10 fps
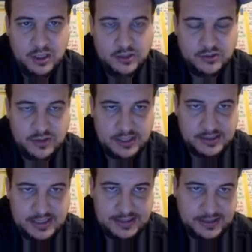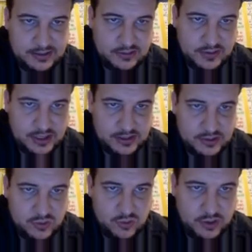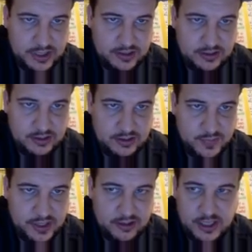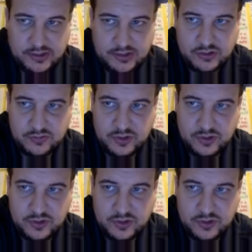2019-2020, the Better Classroom.